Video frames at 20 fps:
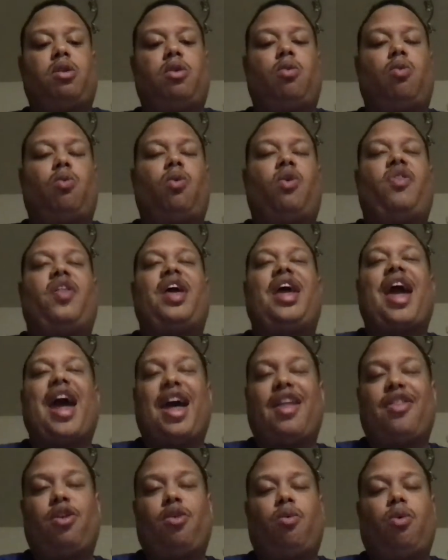When they
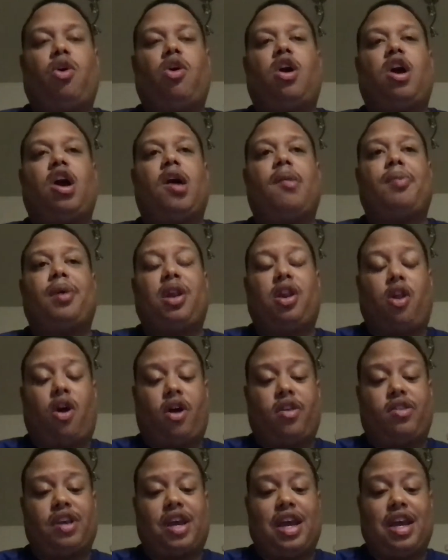had the World Cup in
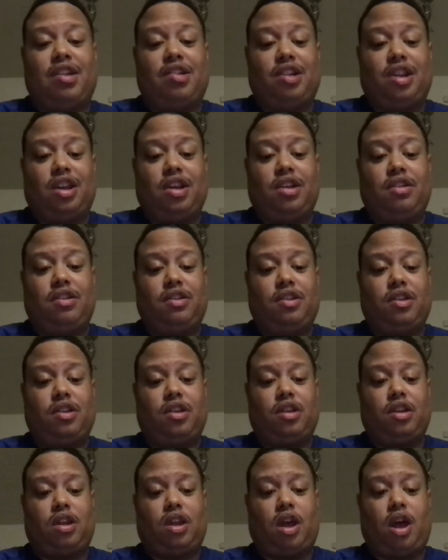Los Angeles,
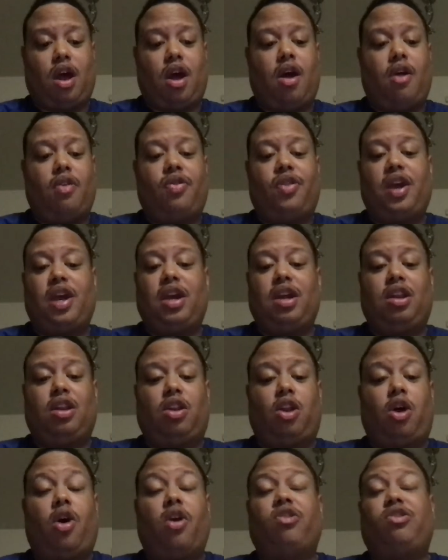they
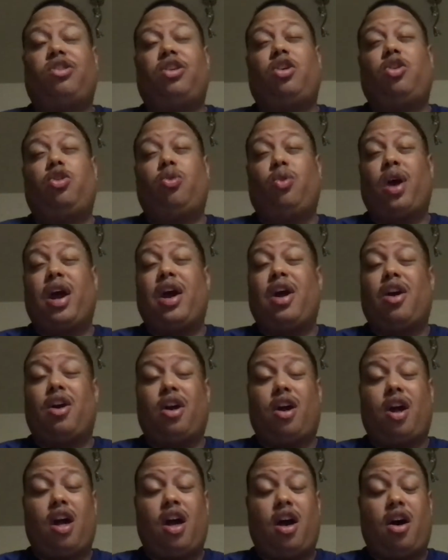launched a new
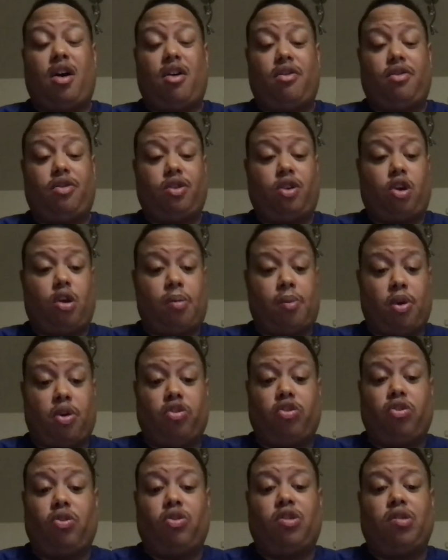era of
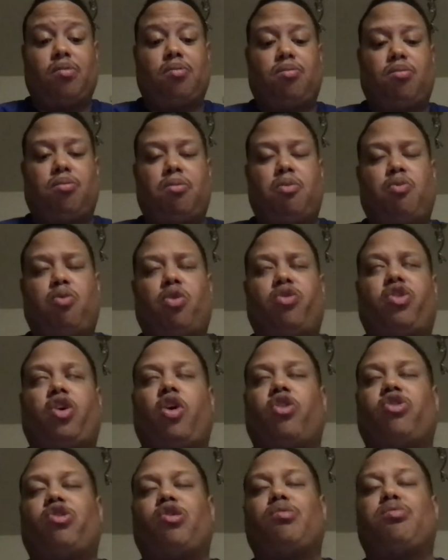commercials and was
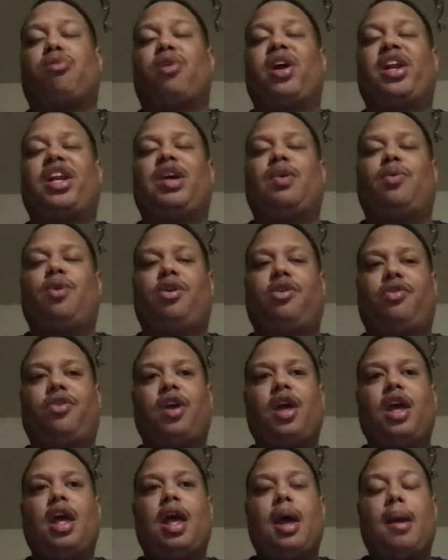also branded with
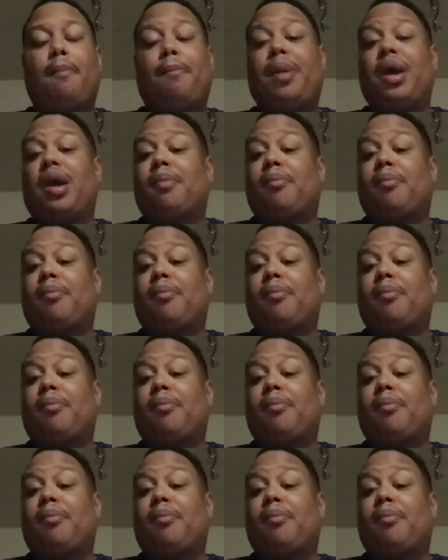big